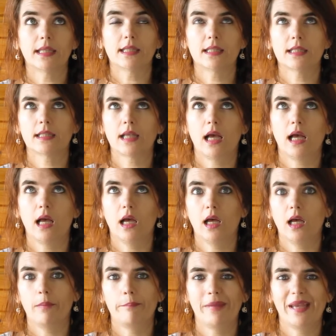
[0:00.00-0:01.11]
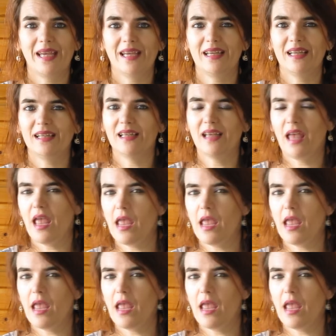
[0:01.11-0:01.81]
it's uh, May